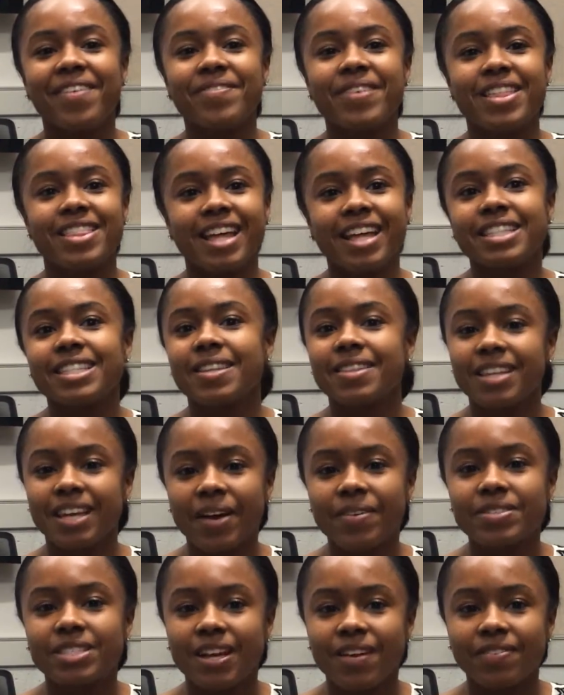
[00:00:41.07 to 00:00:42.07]
And that's something
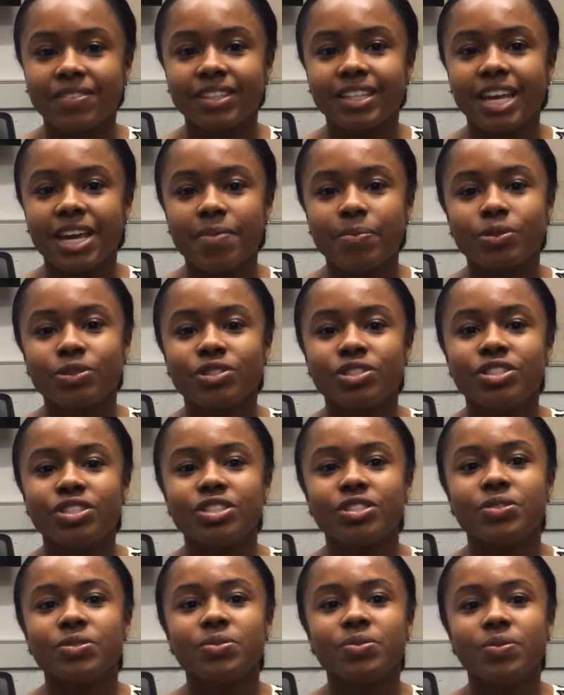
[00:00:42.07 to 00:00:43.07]
I was definitely able to
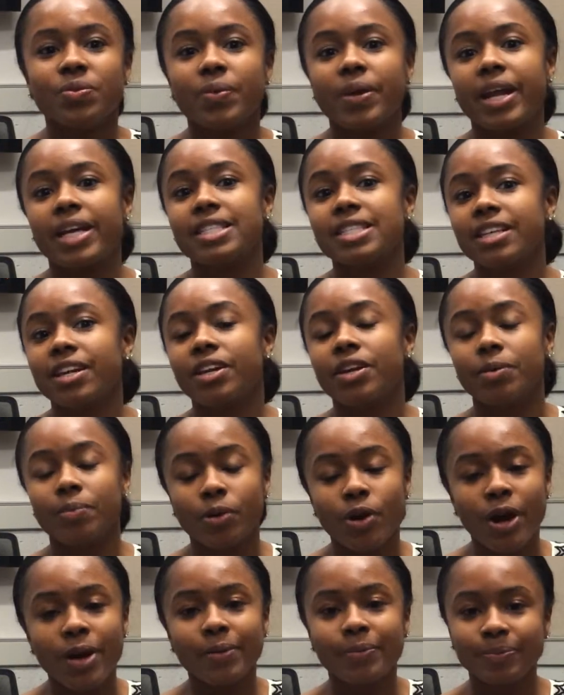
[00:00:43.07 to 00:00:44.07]
do when I studied
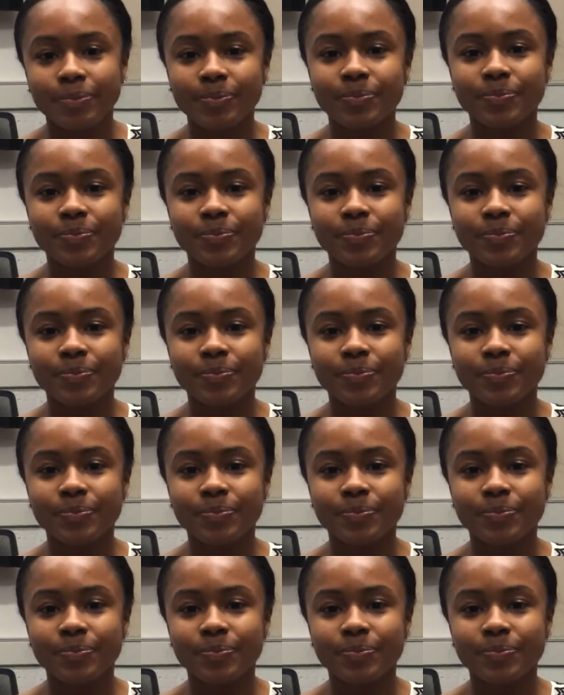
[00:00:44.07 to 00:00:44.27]
abroad.